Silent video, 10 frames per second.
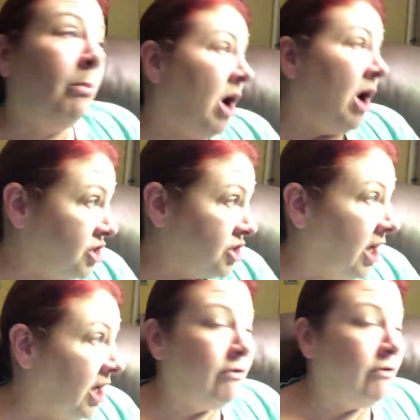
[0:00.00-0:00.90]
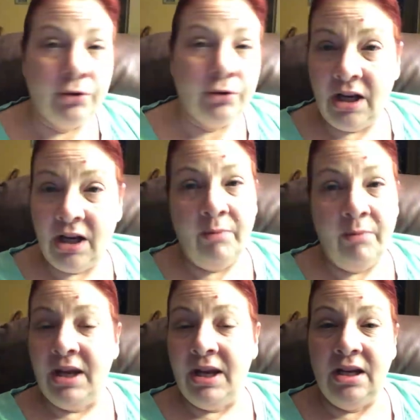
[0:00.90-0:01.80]
washing it folding it up
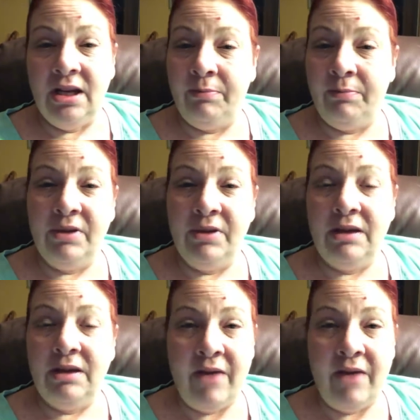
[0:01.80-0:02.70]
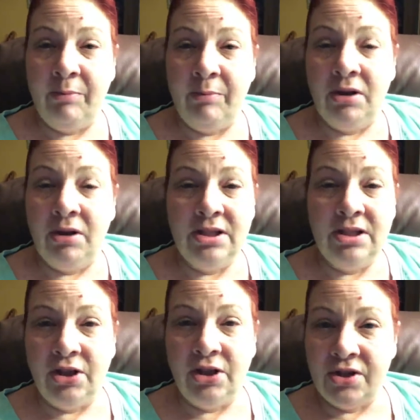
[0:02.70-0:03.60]
and you end up having to pull into
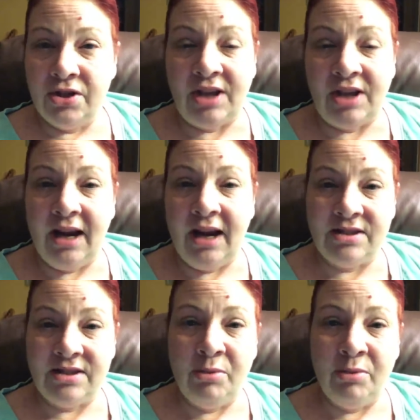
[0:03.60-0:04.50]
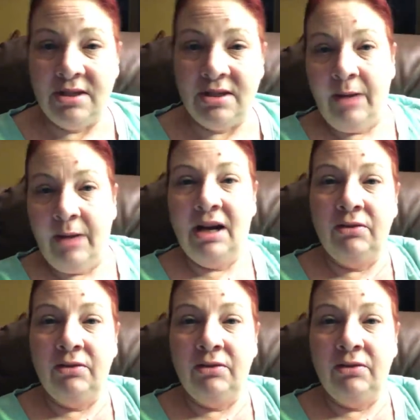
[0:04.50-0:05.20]
your stock at some point in time down the